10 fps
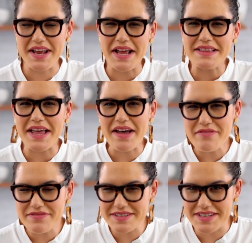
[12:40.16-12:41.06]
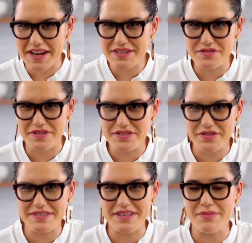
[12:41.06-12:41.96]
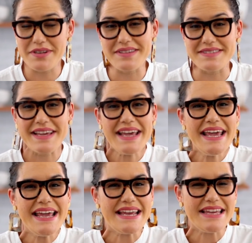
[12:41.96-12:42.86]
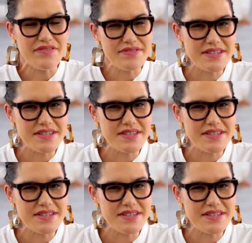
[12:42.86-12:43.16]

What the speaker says: And I love the dark soy sauce here because it gives